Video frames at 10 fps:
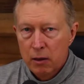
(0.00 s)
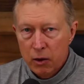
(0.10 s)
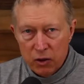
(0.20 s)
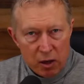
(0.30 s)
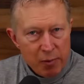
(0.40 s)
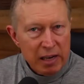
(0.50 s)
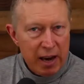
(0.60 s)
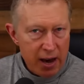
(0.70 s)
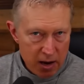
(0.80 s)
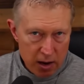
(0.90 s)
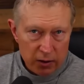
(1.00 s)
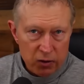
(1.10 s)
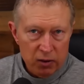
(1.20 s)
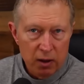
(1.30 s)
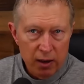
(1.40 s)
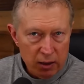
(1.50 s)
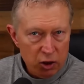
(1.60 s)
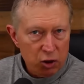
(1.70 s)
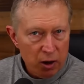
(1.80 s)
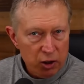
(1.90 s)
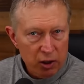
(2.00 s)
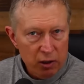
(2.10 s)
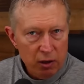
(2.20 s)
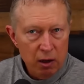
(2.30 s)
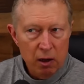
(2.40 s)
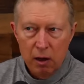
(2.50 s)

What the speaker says: There's going to be chaos and destruction